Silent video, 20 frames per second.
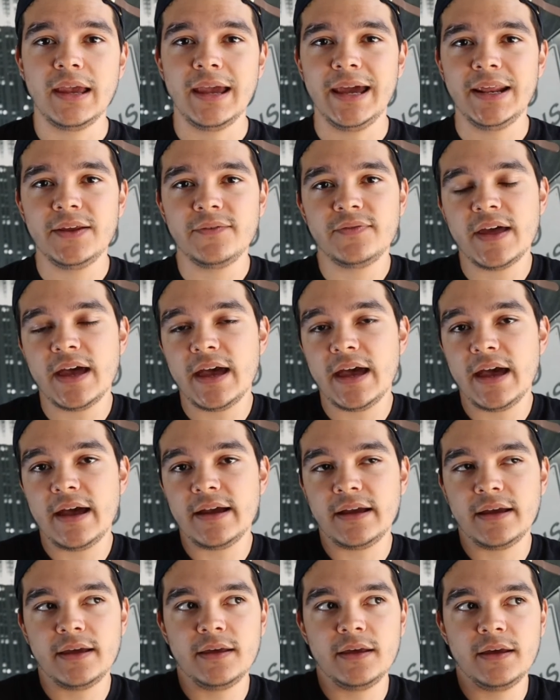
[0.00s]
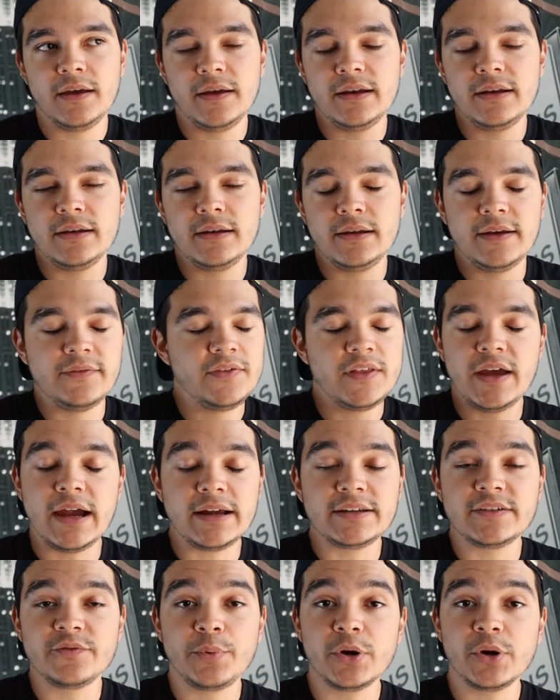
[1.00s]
And if the active